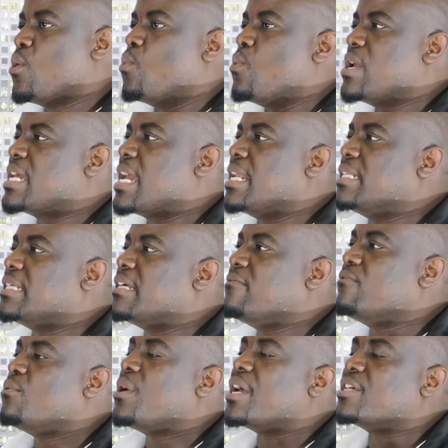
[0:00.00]
We can
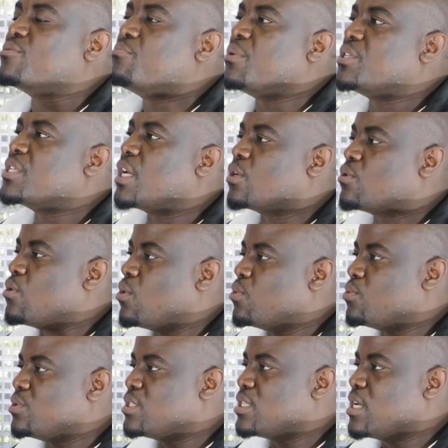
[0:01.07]
give you a special
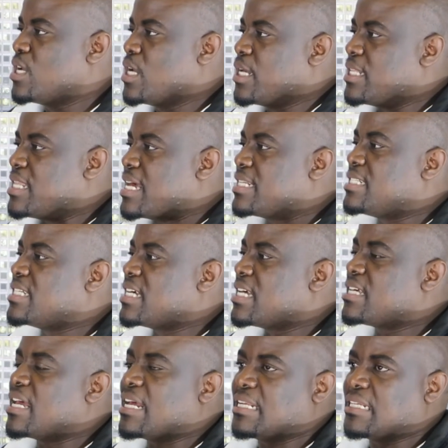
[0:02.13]
code that
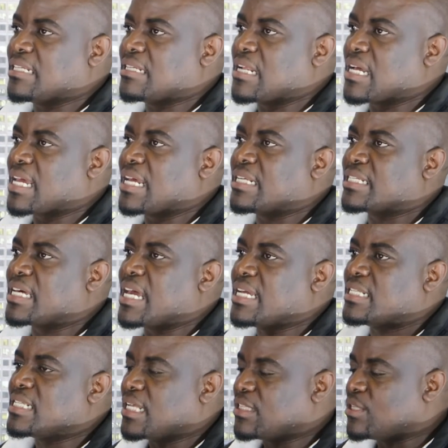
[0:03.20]
can
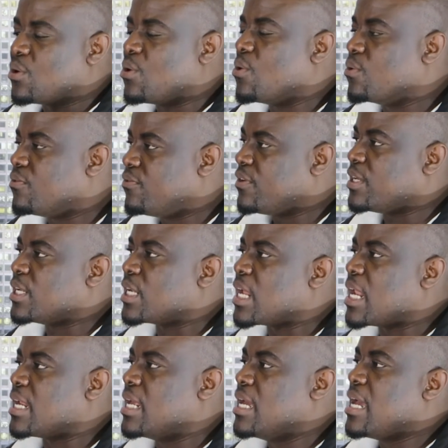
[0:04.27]
cater the whole
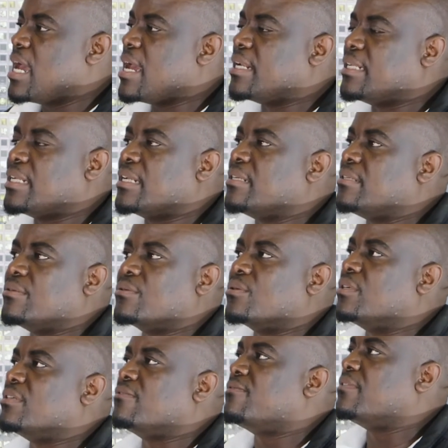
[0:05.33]
funeral, and then you
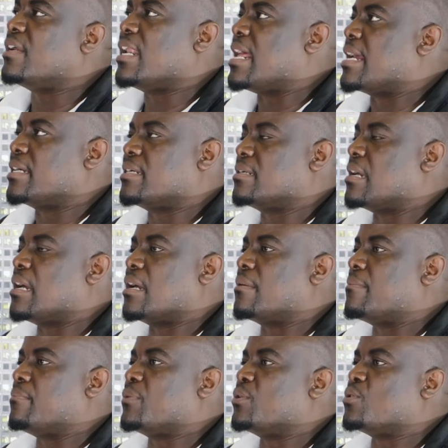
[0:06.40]
don't feel like
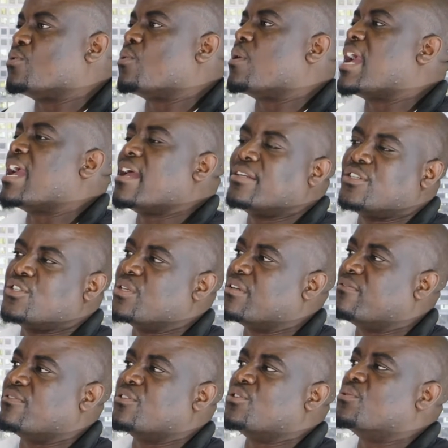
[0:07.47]
you had to
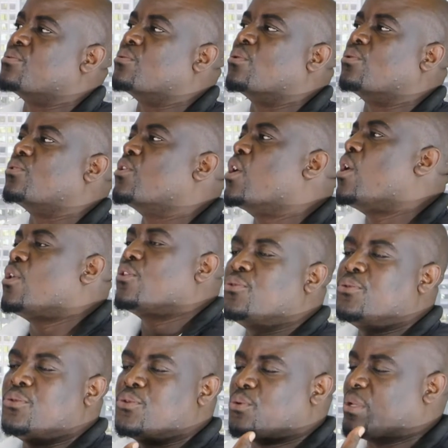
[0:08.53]
even to go
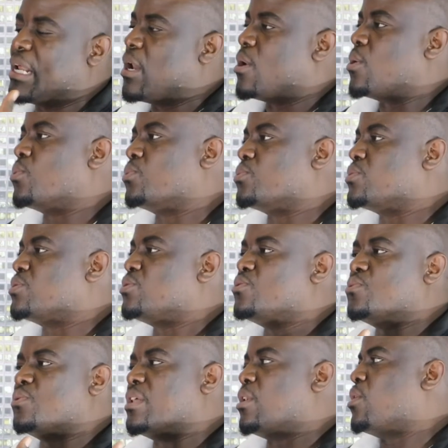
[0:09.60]
do the
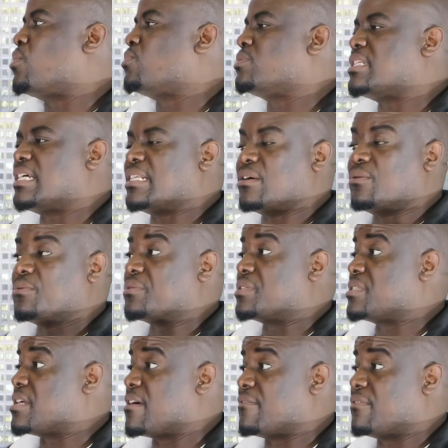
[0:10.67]
loans and all the
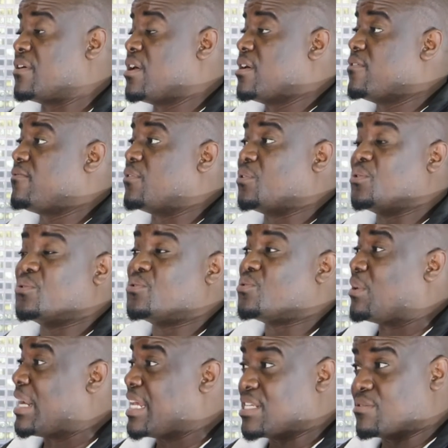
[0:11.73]
stuff for you to
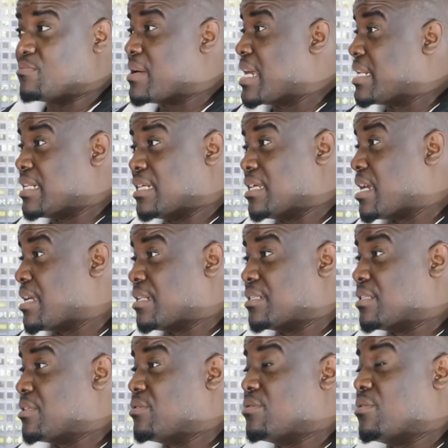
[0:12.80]
raise money.
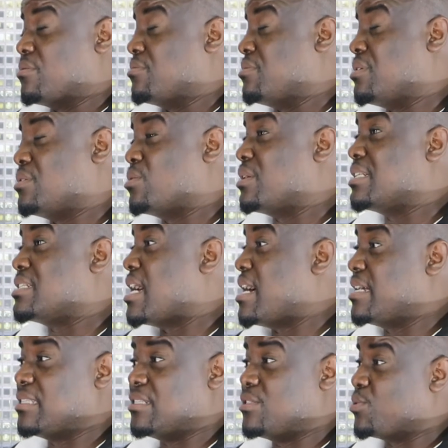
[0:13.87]
And you know, it's
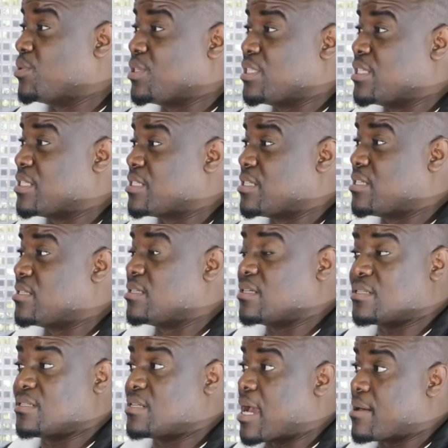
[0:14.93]
hard during this
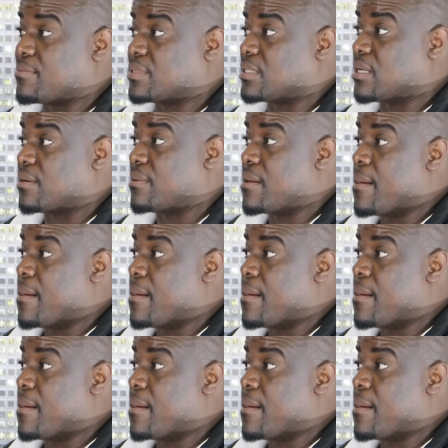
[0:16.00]
times now.